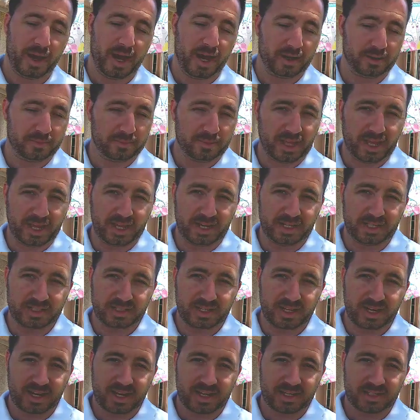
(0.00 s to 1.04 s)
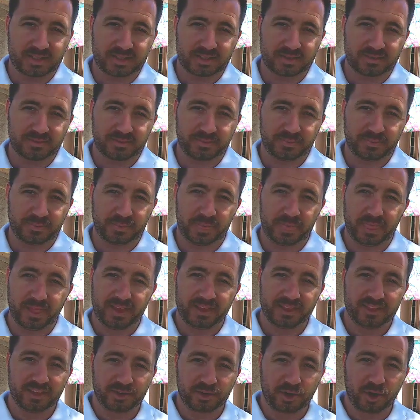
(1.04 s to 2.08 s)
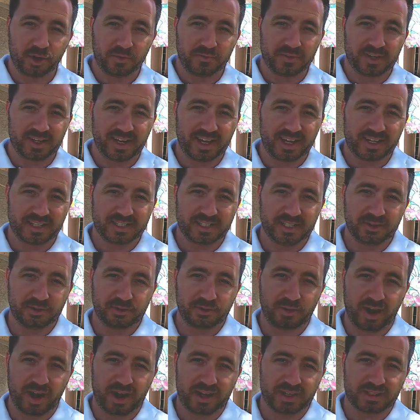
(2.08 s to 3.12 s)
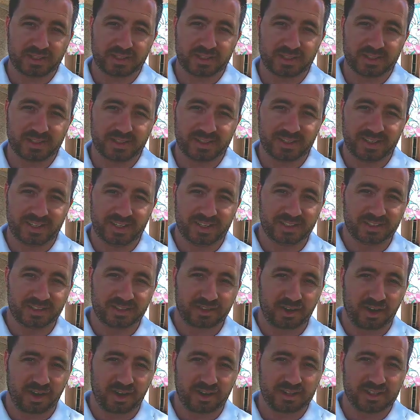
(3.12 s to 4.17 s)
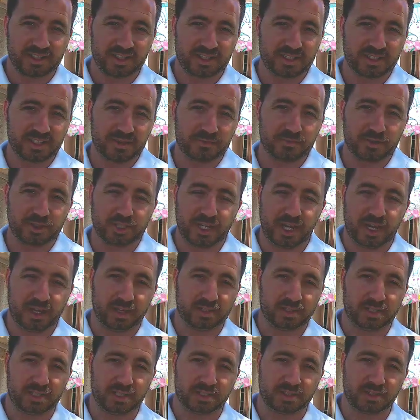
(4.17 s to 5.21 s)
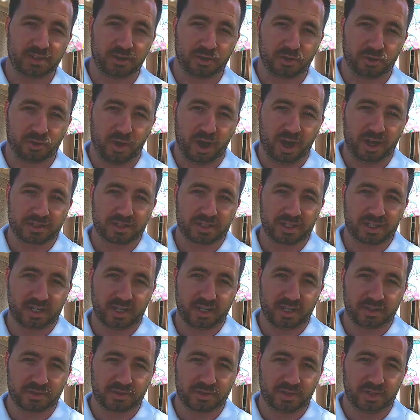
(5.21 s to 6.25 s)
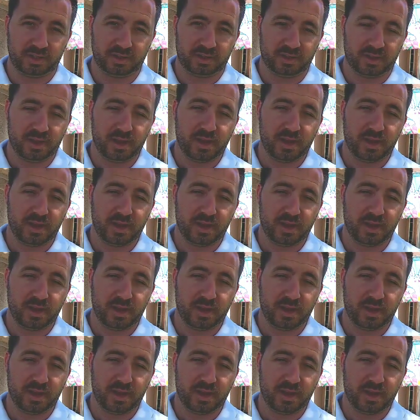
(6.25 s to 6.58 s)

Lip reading: Bottom line is, guys, the COVID-19 crisis is causing different challenges across the country